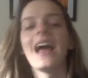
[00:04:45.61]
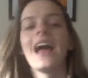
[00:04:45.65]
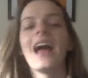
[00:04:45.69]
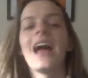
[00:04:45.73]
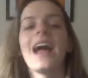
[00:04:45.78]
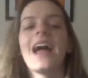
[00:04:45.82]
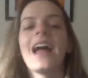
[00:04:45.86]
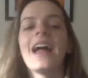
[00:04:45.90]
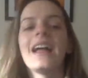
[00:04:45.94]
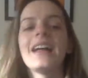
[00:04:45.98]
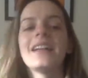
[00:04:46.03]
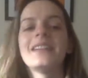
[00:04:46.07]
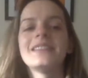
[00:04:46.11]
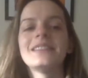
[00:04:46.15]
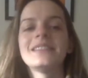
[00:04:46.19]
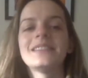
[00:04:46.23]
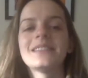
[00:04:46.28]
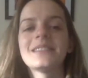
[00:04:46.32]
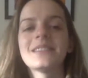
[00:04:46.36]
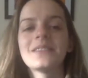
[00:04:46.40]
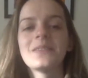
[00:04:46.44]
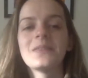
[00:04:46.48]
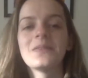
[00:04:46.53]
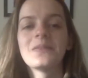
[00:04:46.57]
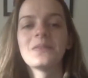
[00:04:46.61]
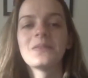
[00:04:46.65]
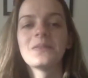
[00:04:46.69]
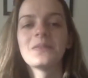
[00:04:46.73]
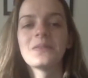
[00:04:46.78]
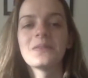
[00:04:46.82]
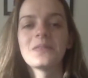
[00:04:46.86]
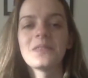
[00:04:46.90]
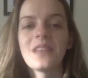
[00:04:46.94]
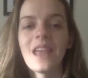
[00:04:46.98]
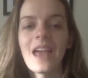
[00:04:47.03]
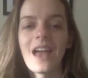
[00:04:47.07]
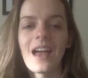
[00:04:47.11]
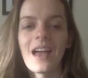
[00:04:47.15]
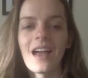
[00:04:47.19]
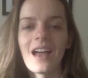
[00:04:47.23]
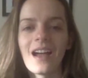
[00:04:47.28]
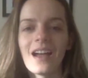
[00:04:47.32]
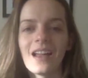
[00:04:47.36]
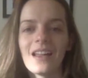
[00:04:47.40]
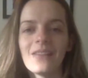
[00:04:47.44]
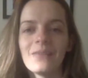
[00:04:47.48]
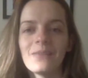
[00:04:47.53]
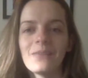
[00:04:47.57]
And yeah,
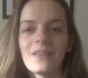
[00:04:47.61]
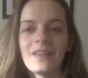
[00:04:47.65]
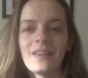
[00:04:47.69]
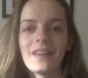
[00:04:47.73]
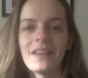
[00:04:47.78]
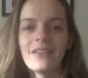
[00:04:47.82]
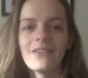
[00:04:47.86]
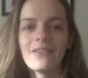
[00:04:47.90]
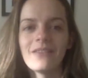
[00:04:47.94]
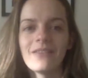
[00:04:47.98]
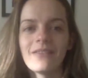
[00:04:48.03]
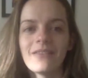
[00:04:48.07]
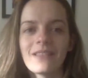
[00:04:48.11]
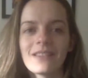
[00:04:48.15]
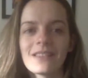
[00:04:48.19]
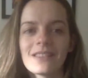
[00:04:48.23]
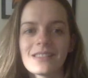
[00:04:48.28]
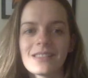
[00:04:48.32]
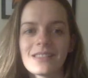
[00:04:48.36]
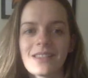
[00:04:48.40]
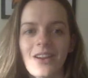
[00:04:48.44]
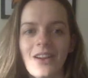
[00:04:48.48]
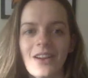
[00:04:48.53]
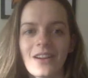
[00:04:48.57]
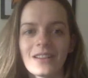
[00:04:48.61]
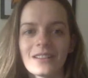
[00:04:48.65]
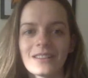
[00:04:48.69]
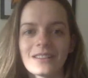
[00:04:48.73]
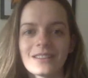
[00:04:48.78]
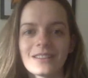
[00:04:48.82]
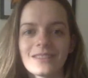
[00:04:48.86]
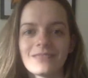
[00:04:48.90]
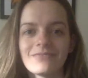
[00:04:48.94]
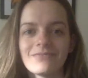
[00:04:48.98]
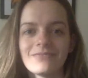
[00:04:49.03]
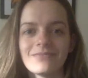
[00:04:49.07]
I believe we will start.